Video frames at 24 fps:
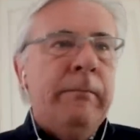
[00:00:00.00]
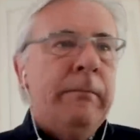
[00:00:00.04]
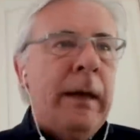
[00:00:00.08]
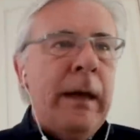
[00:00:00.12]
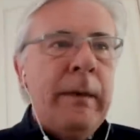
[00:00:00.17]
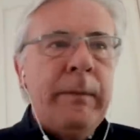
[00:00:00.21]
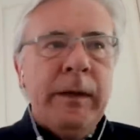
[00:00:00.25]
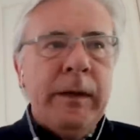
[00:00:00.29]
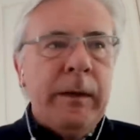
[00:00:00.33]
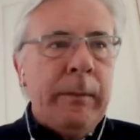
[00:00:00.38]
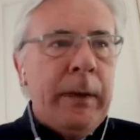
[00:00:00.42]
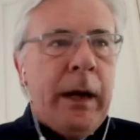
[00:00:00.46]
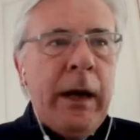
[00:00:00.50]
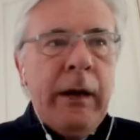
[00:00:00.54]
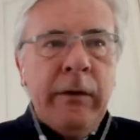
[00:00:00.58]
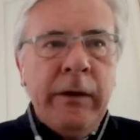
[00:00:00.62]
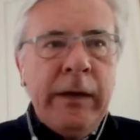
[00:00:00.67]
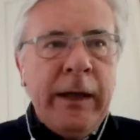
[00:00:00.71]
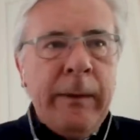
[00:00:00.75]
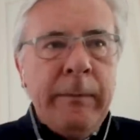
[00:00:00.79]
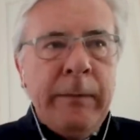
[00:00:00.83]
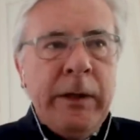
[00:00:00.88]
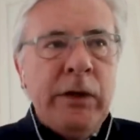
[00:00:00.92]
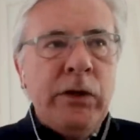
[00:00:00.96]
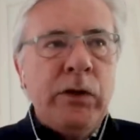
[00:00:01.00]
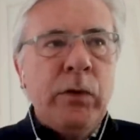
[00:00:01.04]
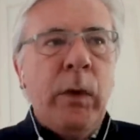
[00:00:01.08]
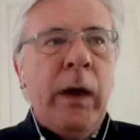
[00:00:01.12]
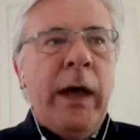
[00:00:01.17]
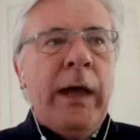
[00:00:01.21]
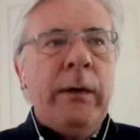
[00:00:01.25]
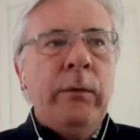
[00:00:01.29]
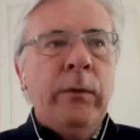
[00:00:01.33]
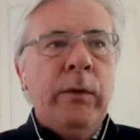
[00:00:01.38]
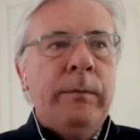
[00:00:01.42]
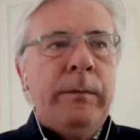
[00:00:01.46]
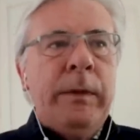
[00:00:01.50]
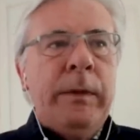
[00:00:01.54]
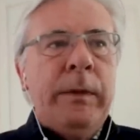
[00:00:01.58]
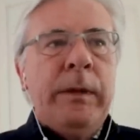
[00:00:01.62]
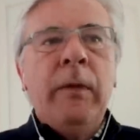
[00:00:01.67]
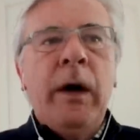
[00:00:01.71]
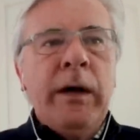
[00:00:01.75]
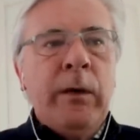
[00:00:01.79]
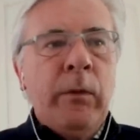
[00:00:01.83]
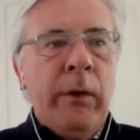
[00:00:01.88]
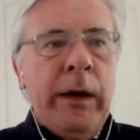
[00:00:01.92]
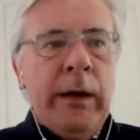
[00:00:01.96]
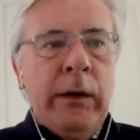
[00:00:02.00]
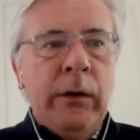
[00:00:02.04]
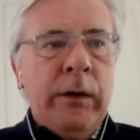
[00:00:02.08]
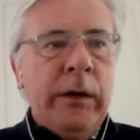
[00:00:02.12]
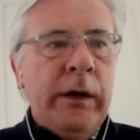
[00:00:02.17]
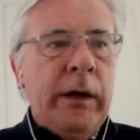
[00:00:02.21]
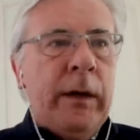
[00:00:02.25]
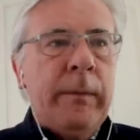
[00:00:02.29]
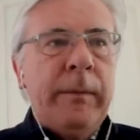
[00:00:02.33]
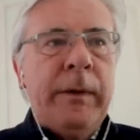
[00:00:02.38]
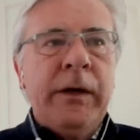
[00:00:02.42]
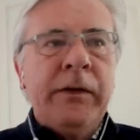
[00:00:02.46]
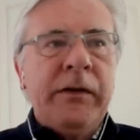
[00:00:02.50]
Maybe the pair of them each way would be my way looking at it,